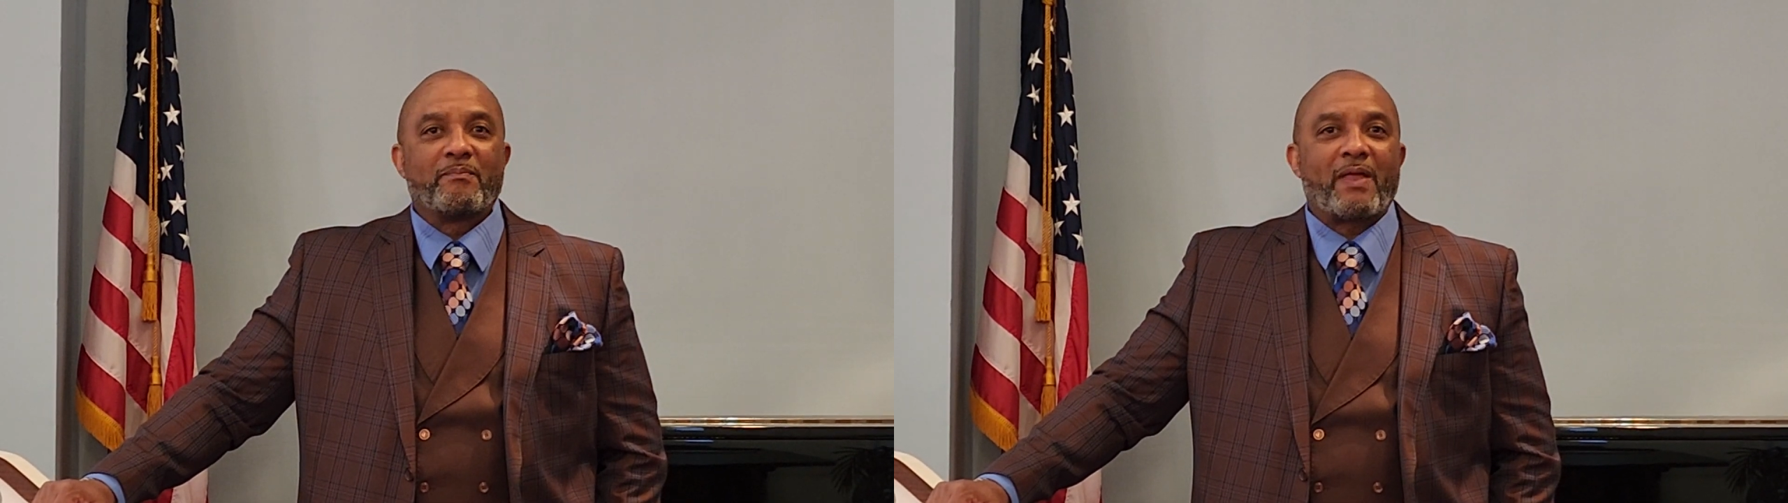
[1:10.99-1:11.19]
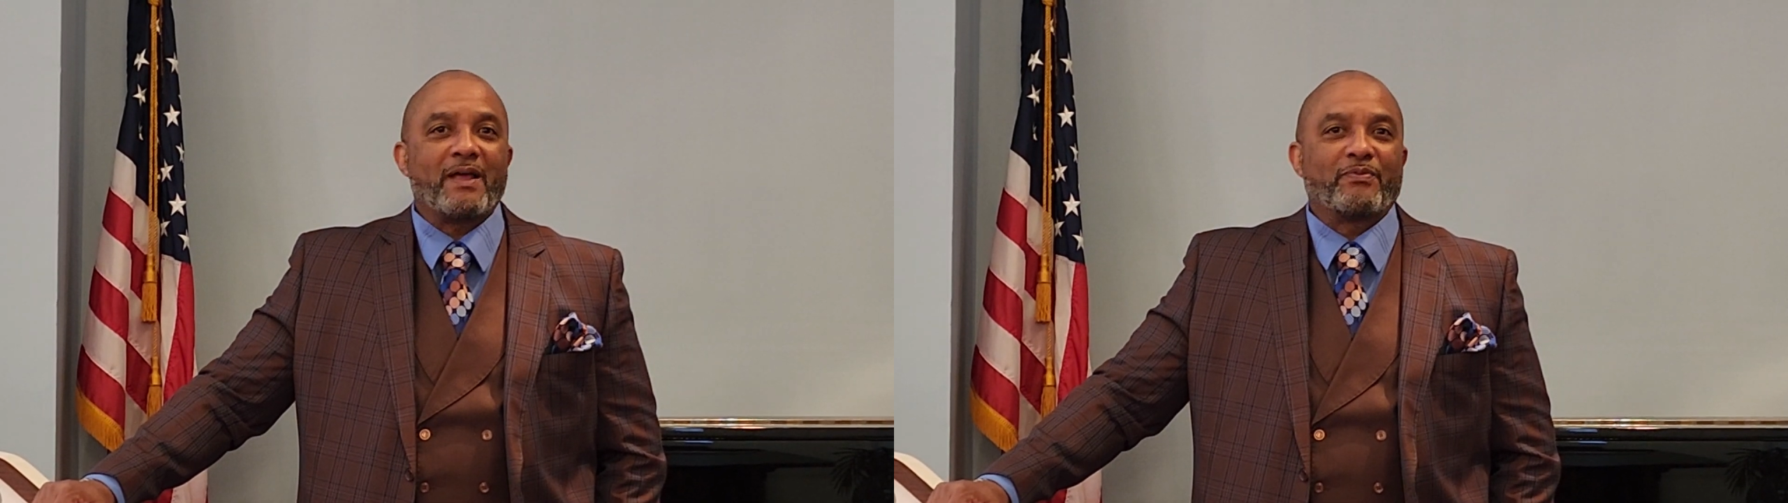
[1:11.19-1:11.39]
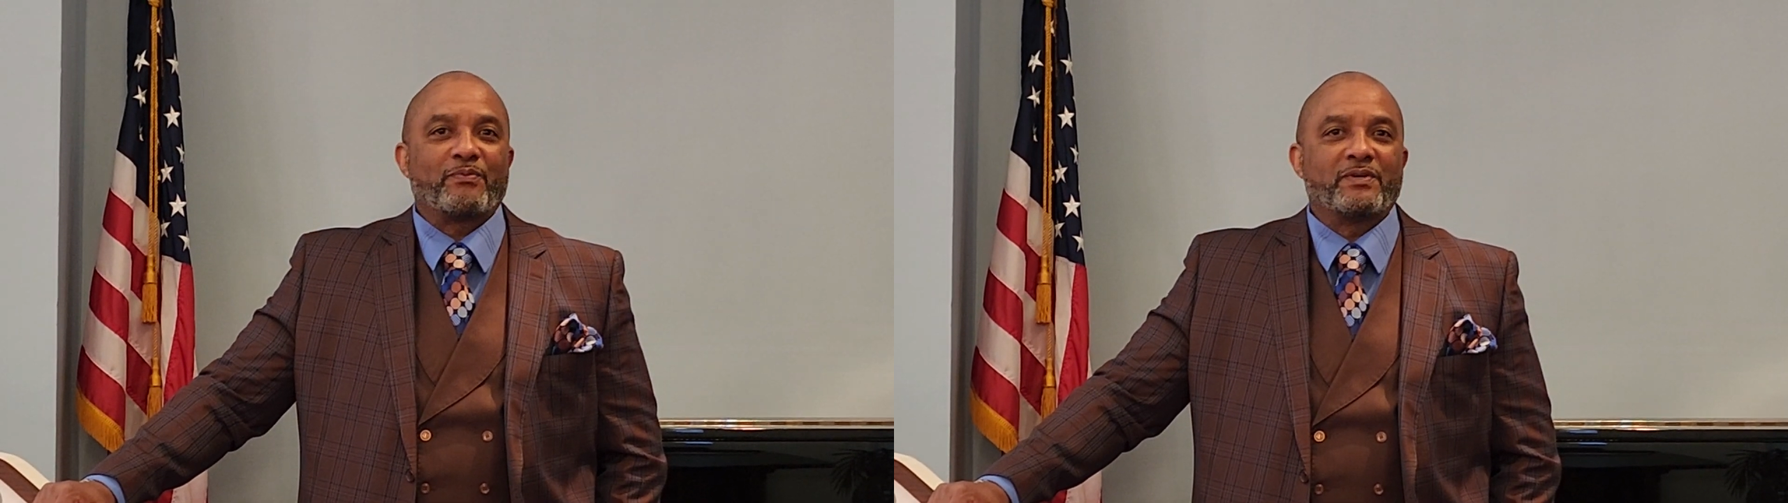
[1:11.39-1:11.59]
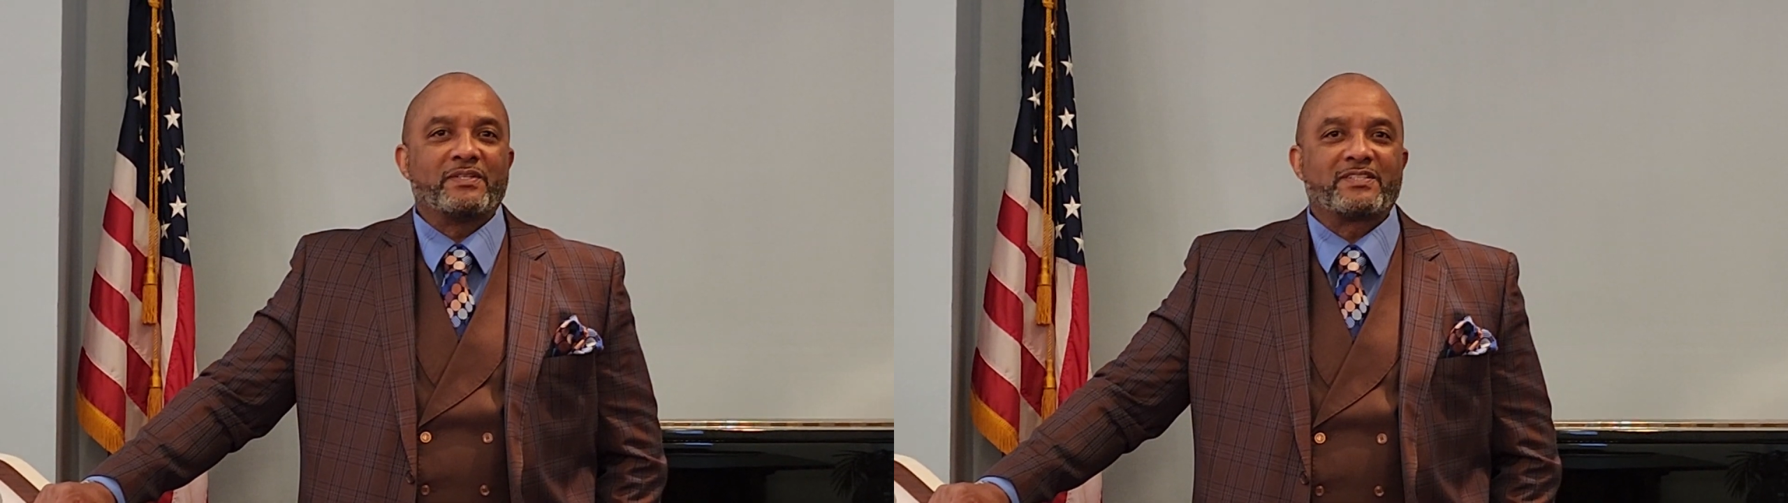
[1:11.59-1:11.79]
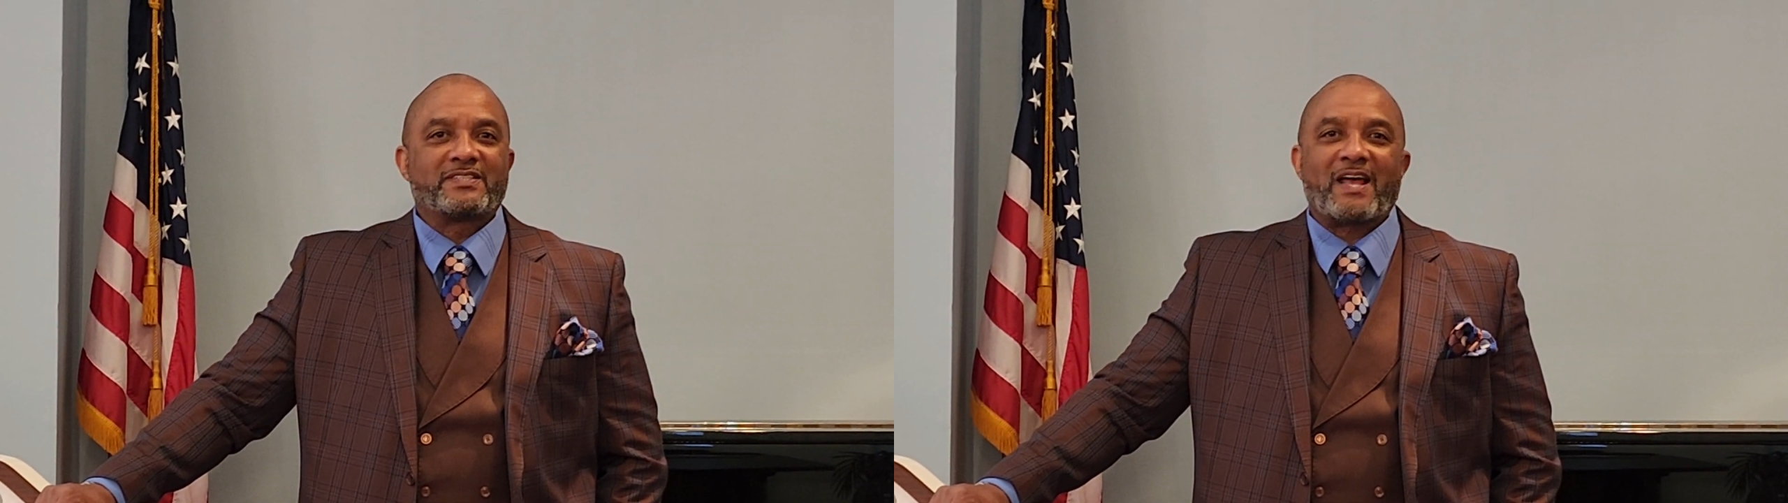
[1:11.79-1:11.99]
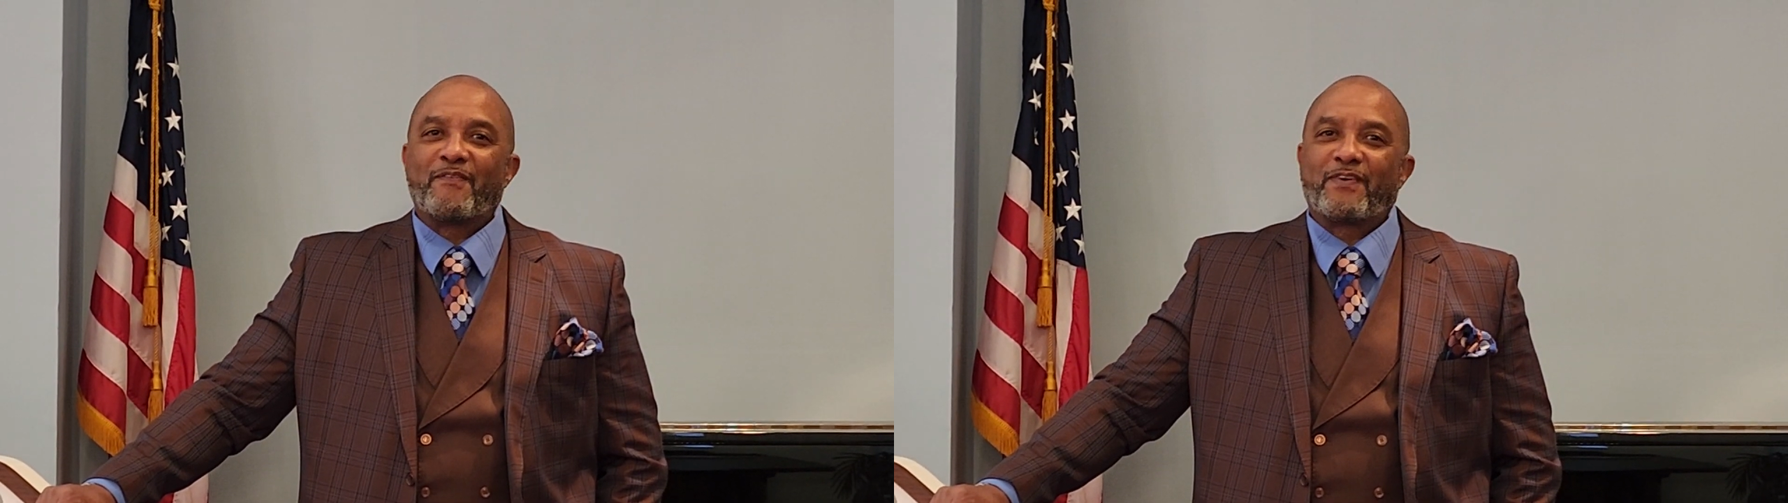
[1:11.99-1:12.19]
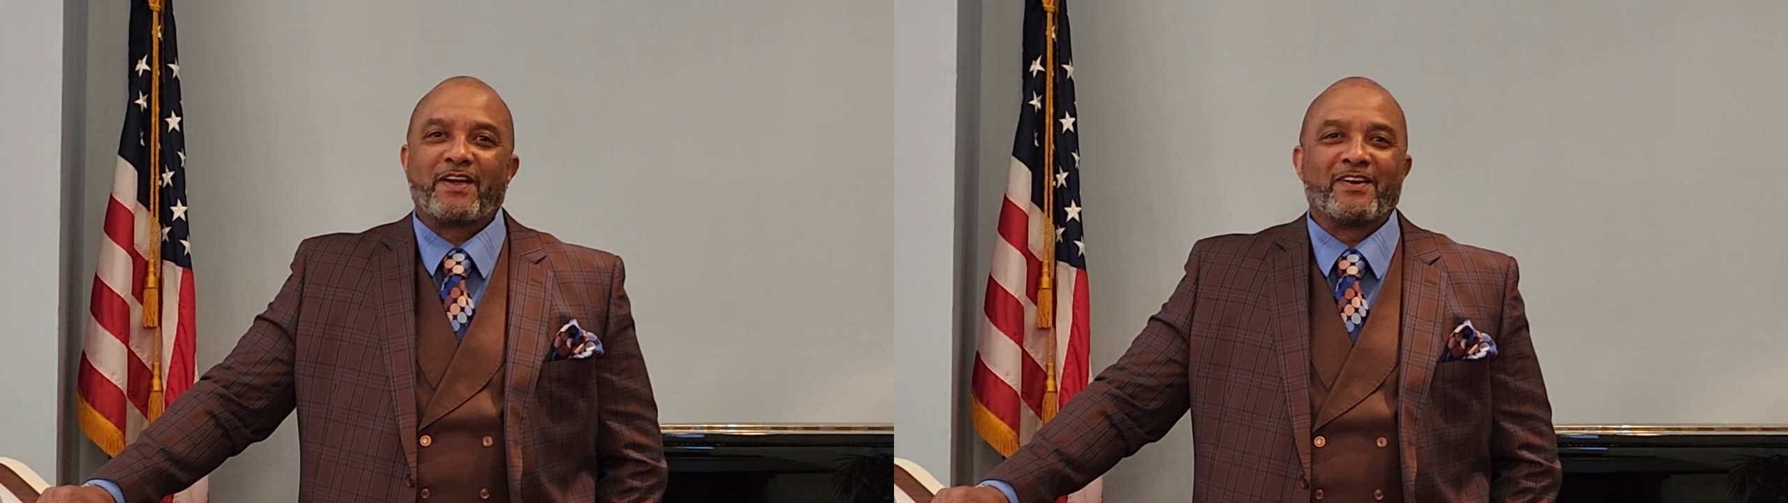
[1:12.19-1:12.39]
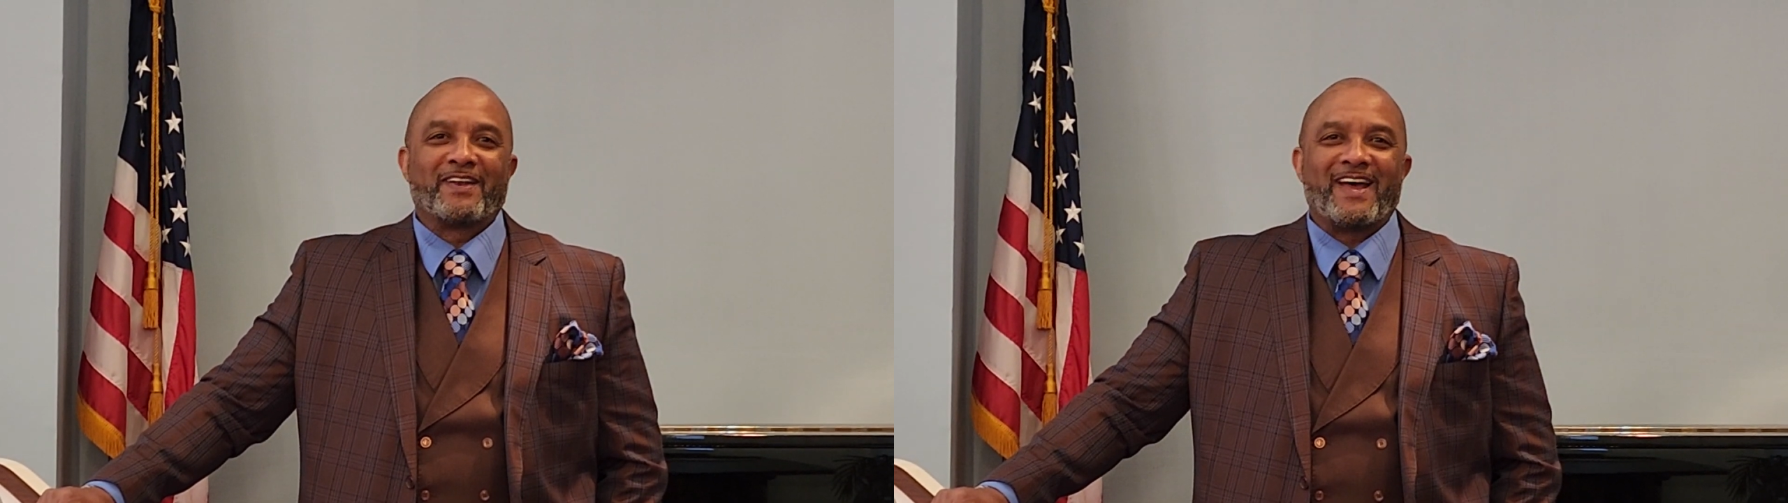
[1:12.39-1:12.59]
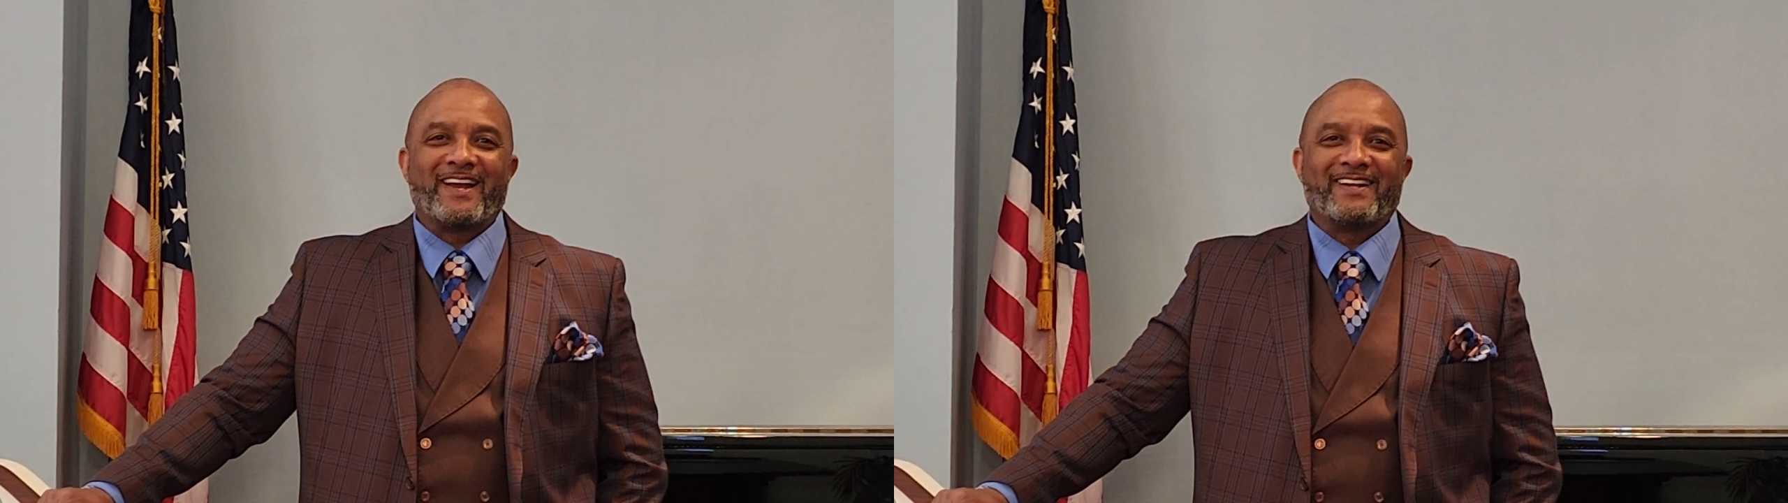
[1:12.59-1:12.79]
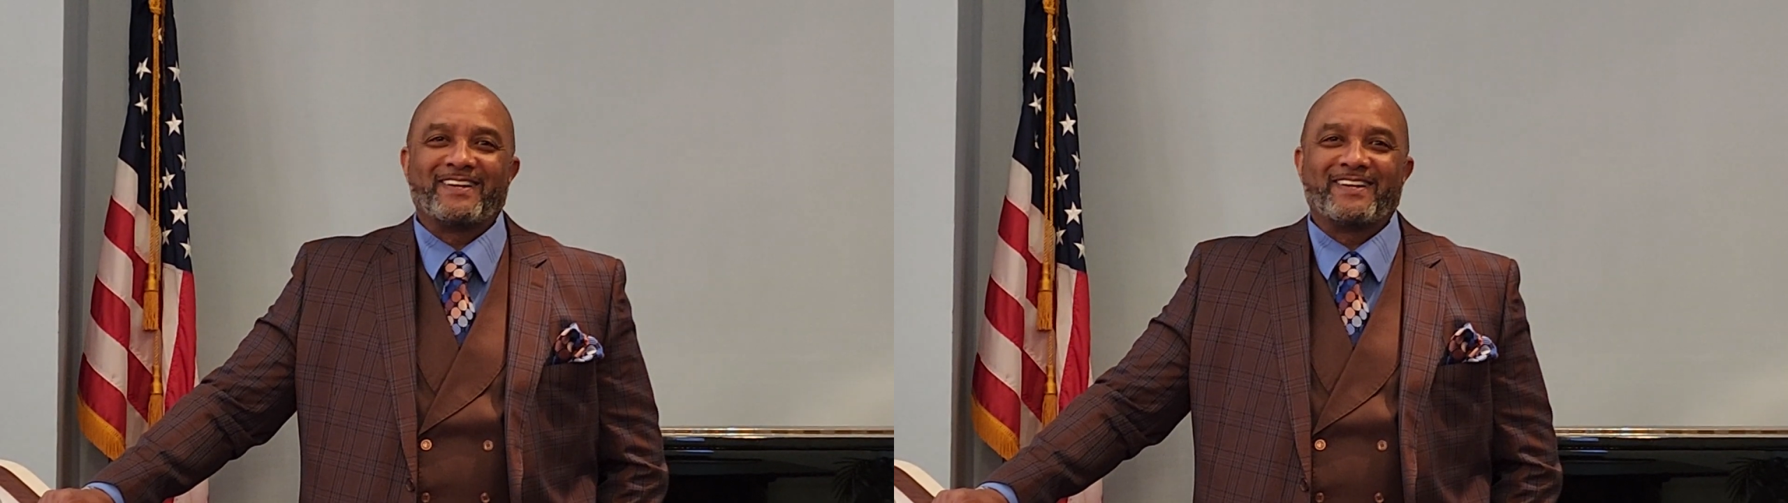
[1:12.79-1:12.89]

Blythewood, South Carolina.